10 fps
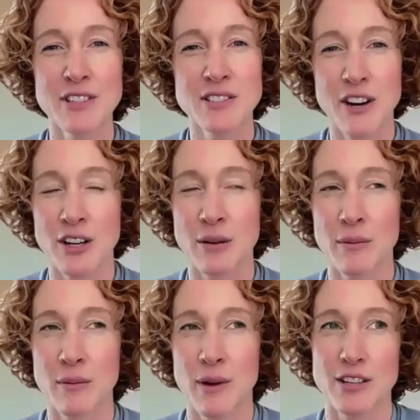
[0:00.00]
is very
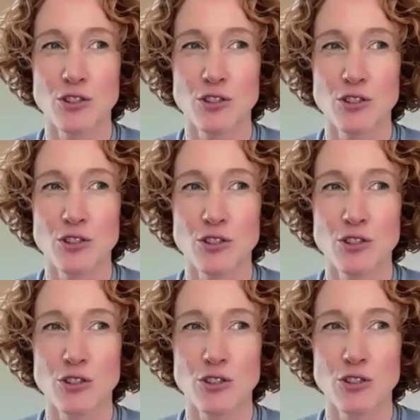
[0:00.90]
much like
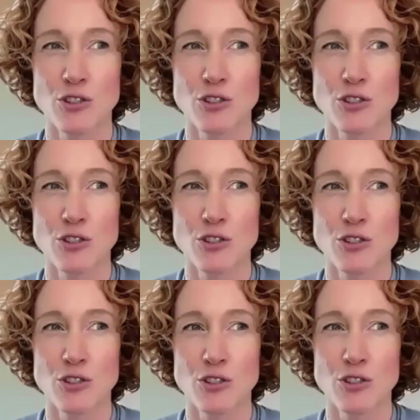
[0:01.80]
in
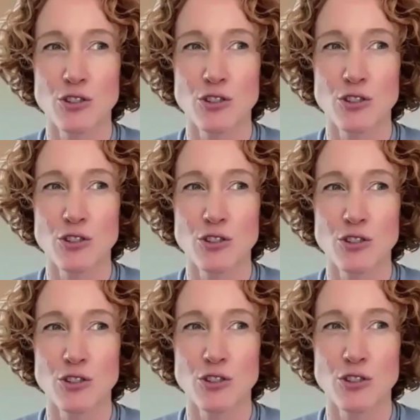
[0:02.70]
partnership
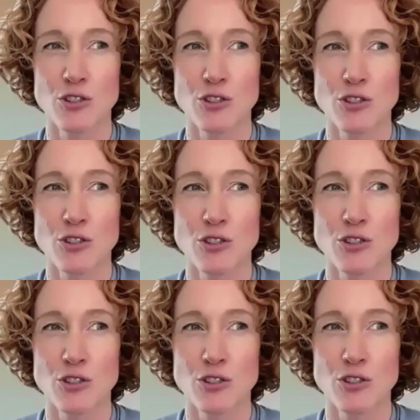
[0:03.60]
with
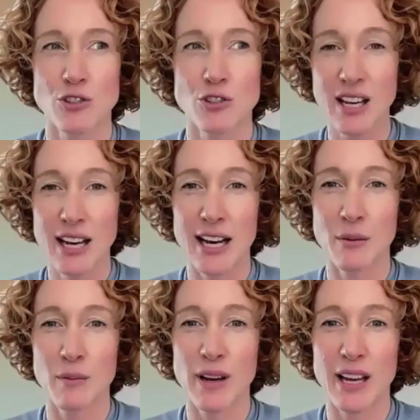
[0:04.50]
us
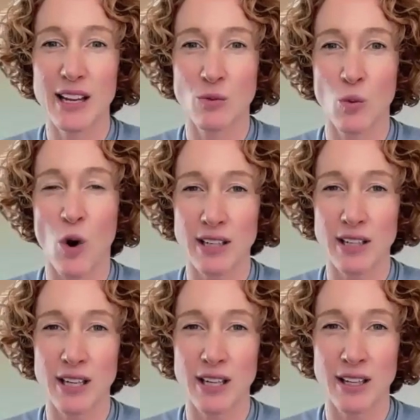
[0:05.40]
in
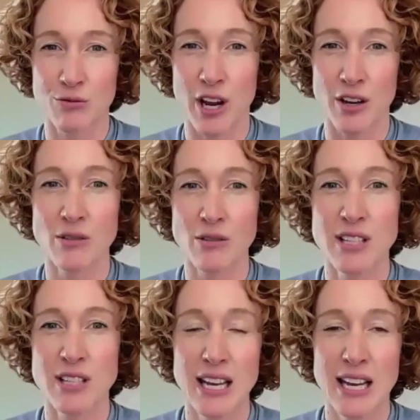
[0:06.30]
walking these roads.
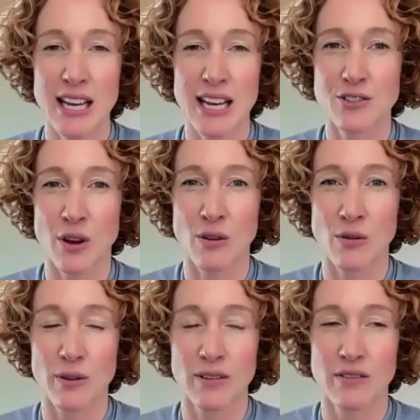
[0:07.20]
And
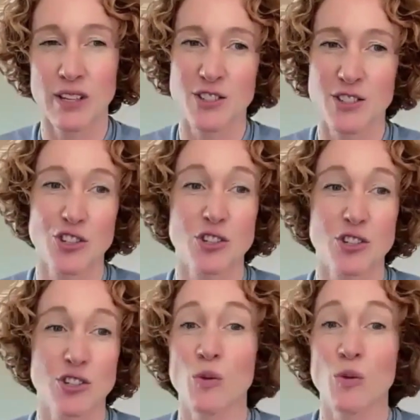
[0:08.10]
so this is just what
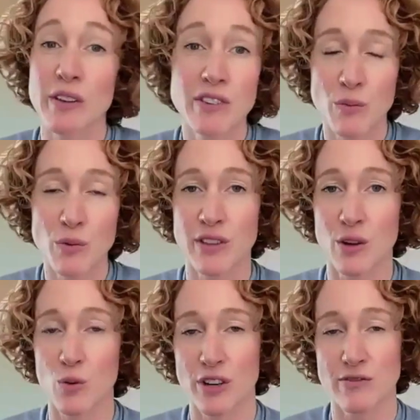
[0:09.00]
we've come up with
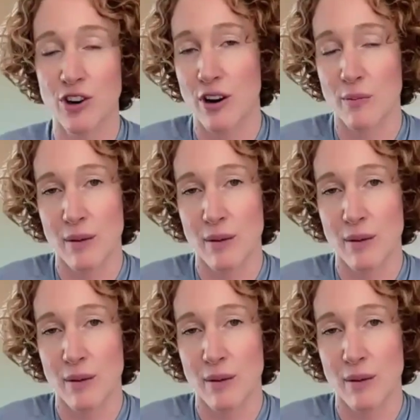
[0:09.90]
that works for our